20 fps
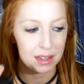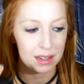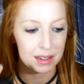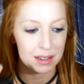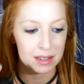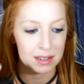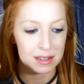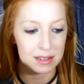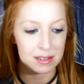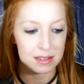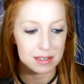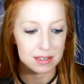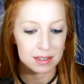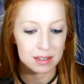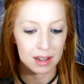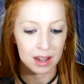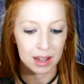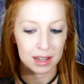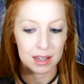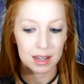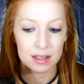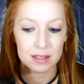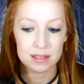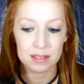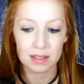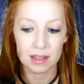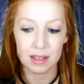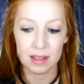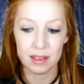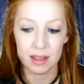And I
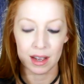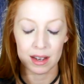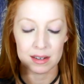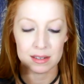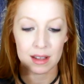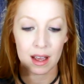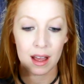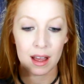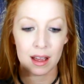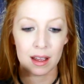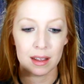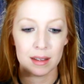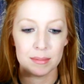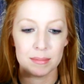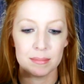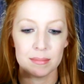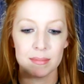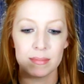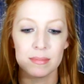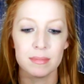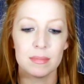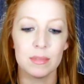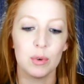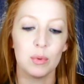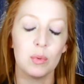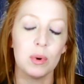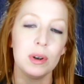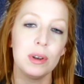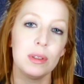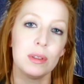guess in that time,
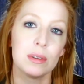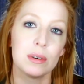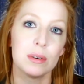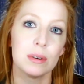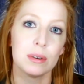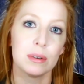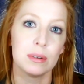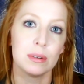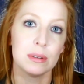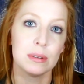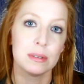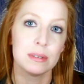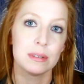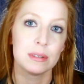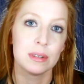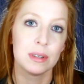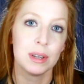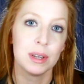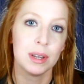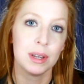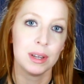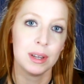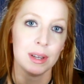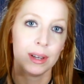one of the girls,